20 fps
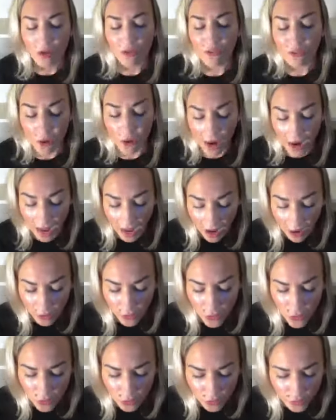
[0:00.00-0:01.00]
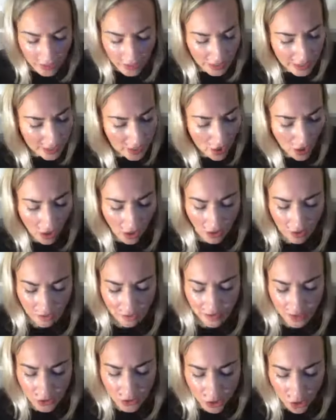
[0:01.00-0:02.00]
for how you really are,
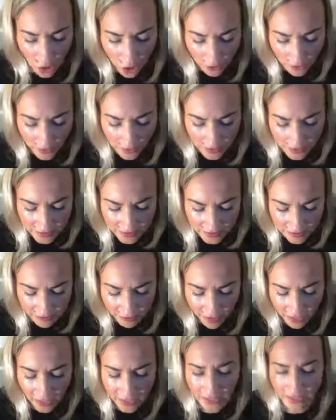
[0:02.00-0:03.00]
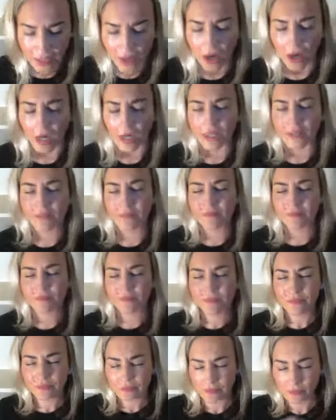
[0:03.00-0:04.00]
victorious and mighty God.
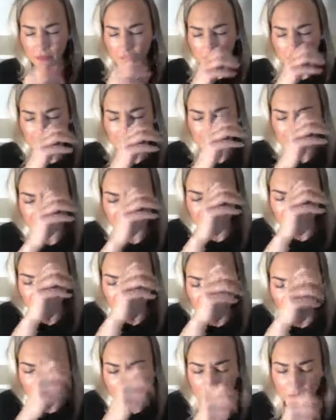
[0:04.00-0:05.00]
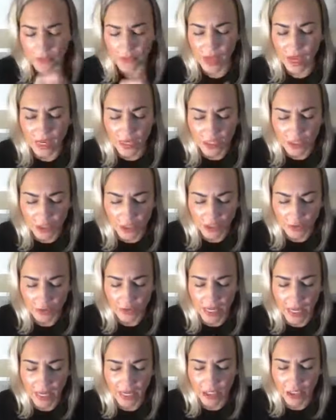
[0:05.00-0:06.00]
Father, thank you,
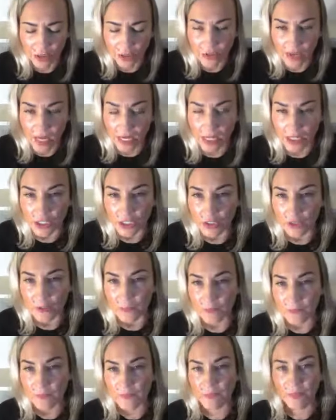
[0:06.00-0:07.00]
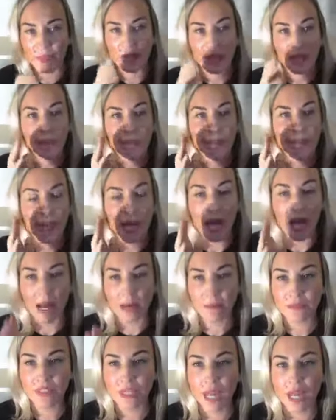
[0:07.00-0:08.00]
thank you, thank you.
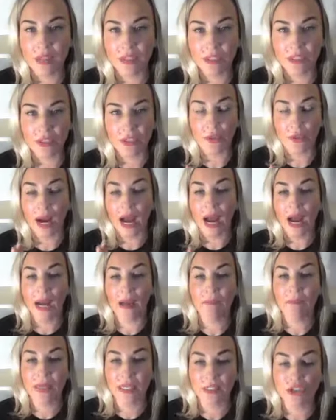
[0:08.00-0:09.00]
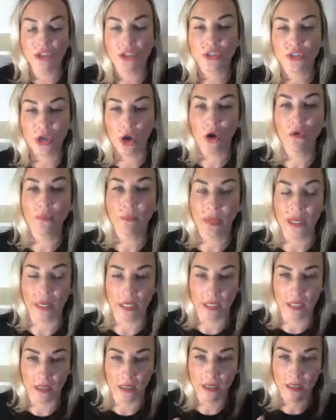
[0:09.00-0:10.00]
I'm telling you, I meet so
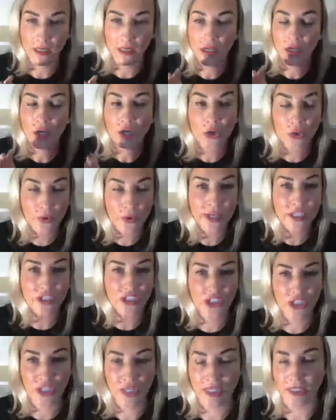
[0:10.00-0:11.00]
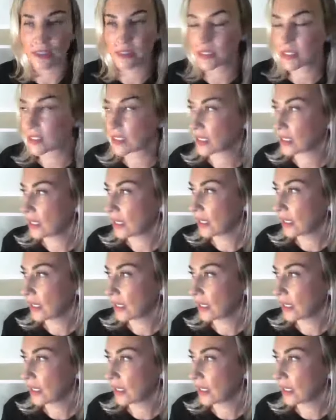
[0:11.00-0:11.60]
many Christians